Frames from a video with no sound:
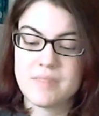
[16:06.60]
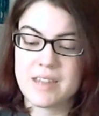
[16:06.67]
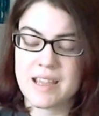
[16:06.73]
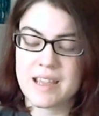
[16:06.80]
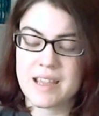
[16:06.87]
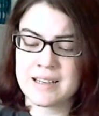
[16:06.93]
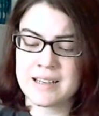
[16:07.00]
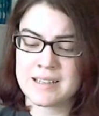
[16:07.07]

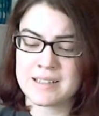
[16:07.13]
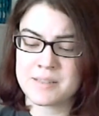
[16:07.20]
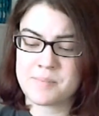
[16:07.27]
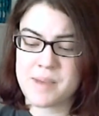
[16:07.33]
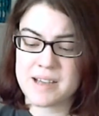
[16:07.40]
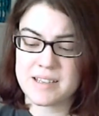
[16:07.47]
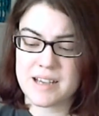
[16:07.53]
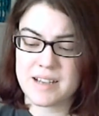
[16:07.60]
It is
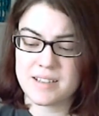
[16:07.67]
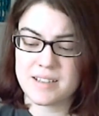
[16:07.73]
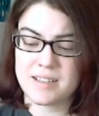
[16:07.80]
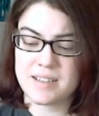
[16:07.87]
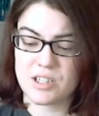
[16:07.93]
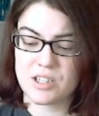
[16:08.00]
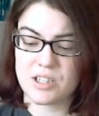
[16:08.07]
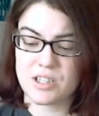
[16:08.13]
Mondot
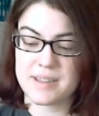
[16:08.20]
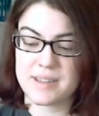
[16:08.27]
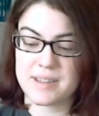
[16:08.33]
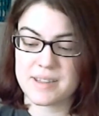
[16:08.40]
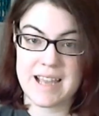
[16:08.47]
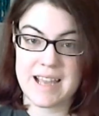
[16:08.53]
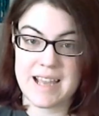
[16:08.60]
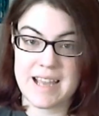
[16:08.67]
Stitches with
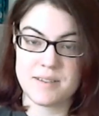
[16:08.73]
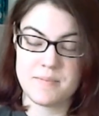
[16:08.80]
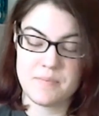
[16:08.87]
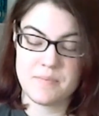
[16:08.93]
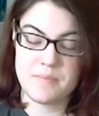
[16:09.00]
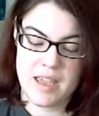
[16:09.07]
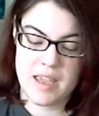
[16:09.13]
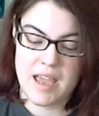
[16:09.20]
Diane,
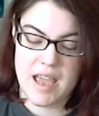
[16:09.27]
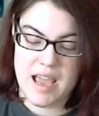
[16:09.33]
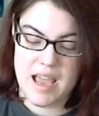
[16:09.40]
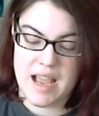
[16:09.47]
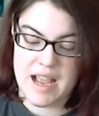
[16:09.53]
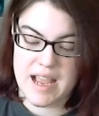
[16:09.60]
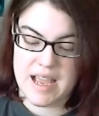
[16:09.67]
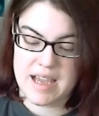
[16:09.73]

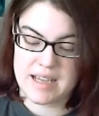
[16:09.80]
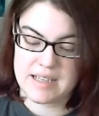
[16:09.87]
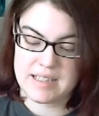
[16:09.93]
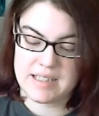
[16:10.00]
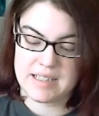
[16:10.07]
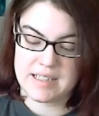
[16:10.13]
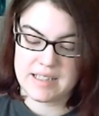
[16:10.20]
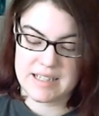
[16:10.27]
and
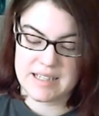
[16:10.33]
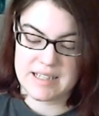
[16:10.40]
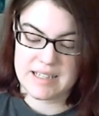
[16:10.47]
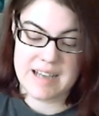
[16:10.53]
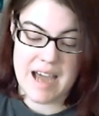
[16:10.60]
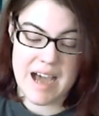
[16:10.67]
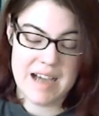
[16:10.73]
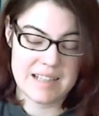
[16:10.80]
it is
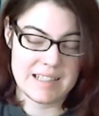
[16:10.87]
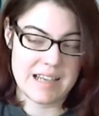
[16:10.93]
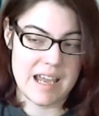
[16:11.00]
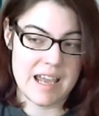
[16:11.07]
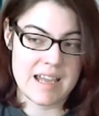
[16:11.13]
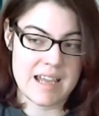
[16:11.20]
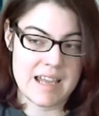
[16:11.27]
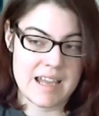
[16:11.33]
not
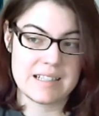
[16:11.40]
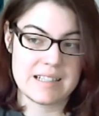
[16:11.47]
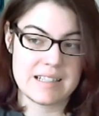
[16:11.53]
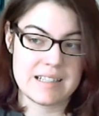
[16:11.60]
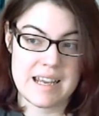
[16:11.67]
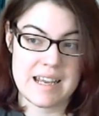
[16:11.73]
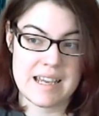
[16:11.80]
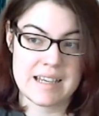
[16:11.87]
a
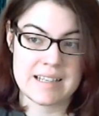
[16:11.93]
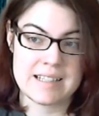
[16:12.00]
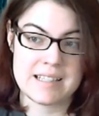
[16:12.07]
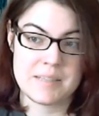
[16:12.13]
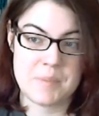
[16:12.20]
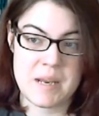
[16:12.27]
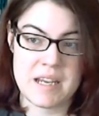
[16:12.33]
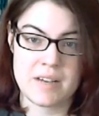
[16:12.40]
knitting,
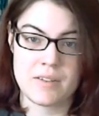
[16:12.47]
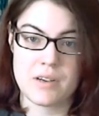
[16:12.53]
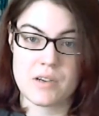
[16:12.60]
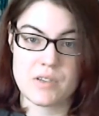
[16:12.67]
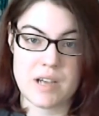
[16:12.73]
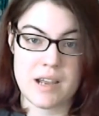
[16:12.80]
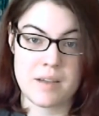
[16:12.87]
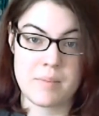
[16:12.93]
spinning,
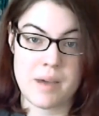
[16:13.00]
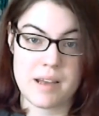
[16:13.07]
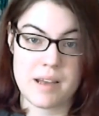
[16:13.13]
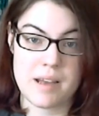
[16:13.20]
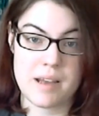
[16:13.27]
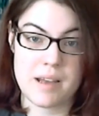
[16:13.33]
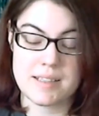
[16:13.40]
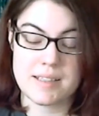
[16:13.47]
crocheting
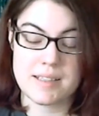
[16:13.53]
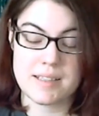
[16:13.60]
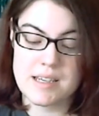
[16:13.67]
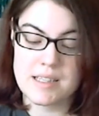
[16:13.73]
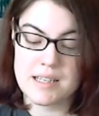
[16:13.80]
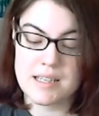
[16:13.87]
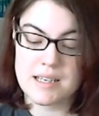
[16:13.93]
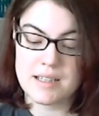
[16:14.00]
podcast.
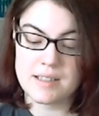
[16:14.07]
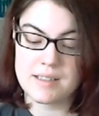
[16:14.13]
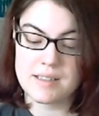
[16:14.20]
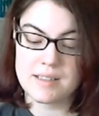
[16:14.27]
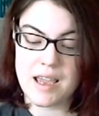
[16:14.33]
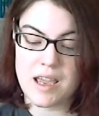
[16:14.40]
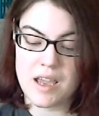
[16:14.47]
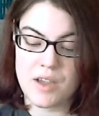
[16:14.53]
It is
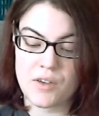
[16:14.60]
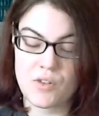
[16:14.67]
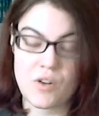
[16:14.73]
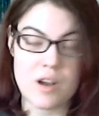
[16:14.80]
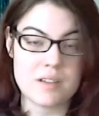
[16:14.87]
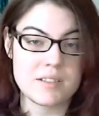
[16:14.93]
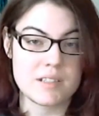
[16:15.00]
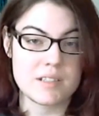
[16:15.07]
a
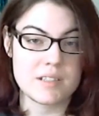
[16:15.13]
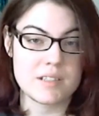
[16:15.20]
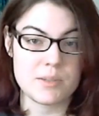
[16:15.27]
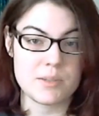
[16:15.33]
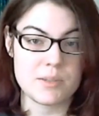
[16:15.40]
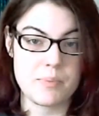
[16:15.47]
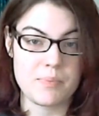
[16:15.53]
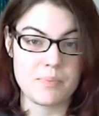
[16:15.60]
cross stitch
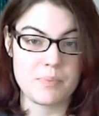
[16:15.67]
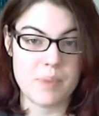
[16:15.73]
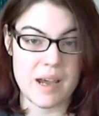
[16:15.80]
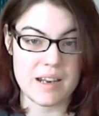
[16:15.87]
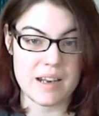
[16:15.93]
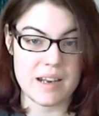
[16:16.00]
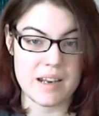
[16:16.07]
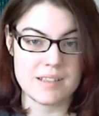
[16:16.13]

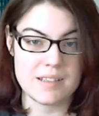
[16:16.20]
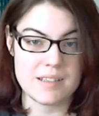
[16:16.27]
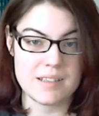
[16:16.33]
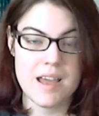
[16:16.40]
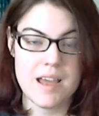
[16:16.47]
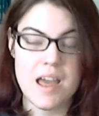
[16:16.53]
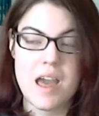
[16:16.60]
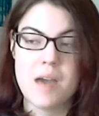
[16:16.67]
podcast.
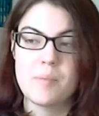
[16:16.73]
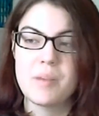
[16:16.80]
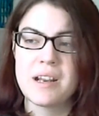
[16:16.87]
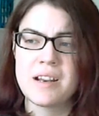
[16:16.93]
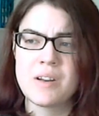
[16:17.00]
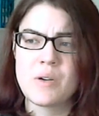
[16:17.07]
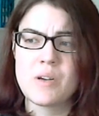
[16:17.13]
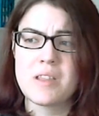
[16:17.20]
But I
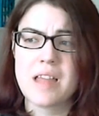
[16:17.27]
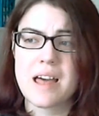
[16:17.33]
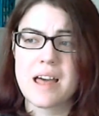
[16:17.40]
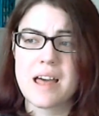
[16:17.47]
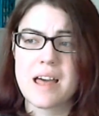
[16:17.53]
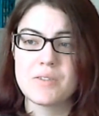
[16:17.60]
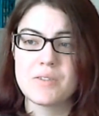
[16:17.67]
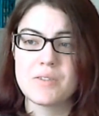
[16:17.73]
know a lot
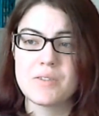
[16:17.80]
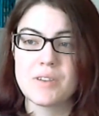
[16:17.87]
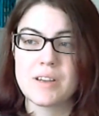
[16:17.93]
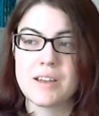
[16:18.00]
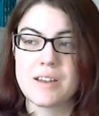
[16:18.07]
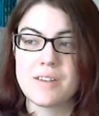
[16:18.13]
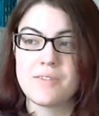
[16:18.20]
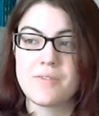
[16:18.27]
of
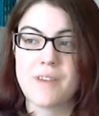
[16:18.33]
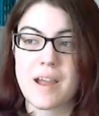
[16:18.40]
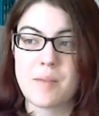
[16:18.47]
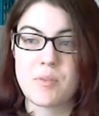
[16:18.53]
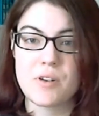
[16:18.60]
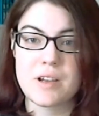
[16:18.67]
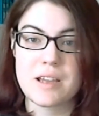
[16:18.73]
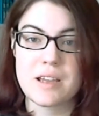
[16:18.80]

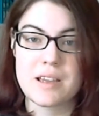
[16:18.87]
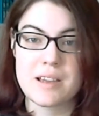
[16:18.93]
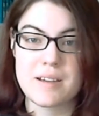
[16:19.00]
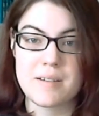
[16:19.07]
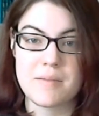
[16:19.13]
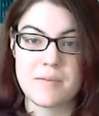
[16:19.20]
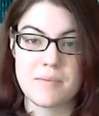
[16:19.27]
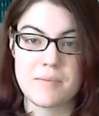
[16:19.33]
fibery
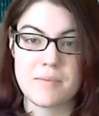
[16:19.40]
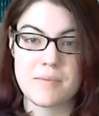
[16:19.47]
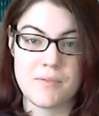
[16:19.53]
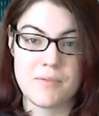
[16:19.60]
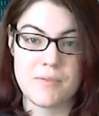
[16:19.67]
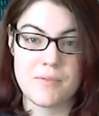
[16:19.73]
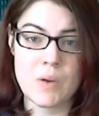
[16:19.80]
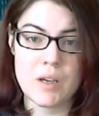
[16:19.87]

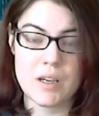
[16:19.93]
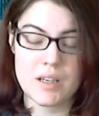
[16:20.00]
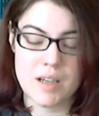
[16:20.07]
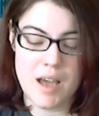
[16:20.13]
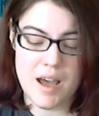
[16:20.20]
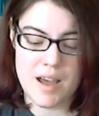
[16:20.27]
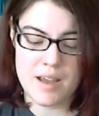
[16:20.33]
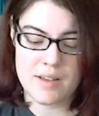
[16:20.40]
folk
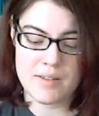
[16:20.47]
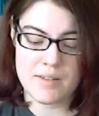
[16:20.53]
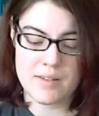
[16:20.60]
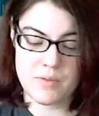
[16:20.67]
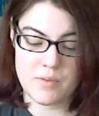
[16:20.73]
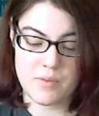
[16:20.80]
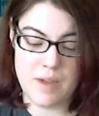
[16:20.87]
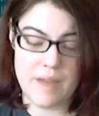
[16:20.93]
on um,
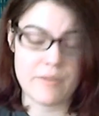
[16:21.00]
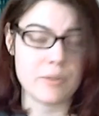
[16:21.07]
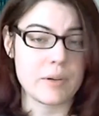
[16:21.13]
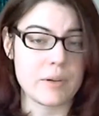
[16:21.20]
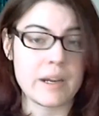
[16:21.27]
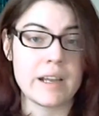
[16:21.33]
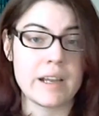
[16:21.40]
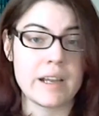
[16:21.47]
Ravelry